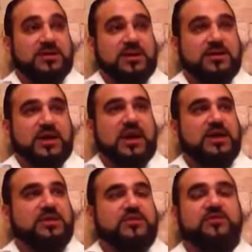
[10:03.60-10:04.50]
at the
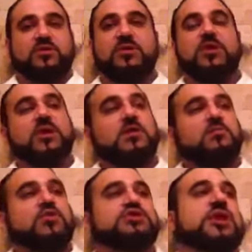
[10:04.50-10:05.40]
high level,
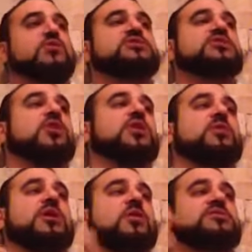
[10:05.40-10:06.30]
Moshe was the only
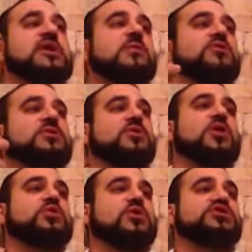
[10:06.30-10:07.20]
one that was able to
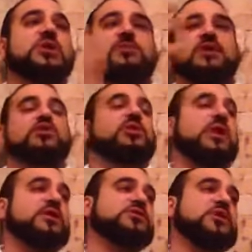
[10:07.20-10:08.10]
talk to Hashem like you and
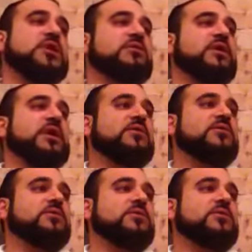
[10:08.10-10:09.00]
I are talking right now.
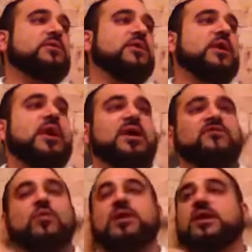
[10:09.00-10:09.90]

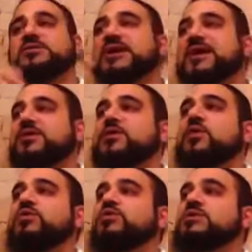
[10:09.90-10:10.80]
Everyone else had to
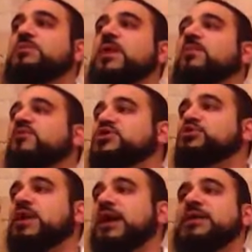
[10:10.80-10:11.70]
go through some type of
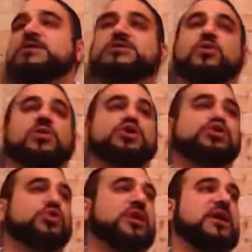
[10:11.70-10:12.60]
trance or a
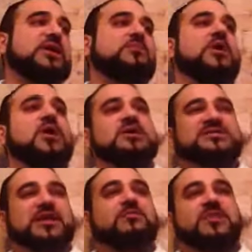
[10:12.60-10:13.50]
dream.
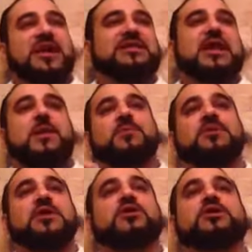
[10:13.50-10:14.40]
Something had to happen.
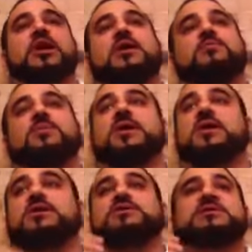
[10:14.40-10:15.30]
They could not
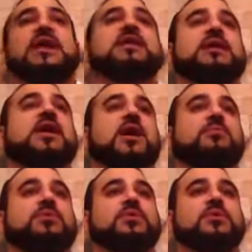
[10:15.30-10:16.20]
be standing up